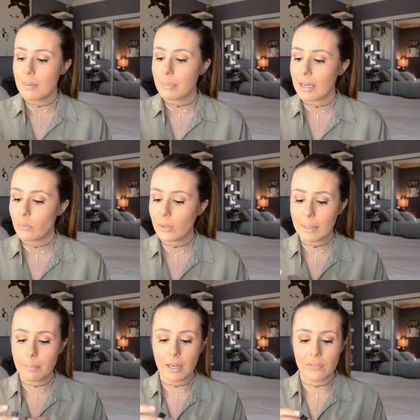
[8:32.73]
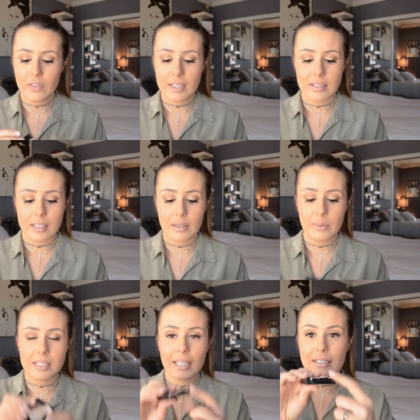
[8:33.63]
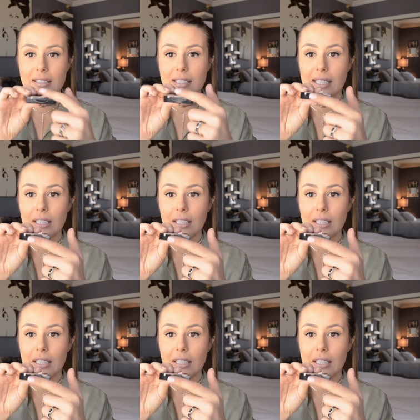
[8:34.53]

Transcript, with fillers: But when I bought this, it was like sea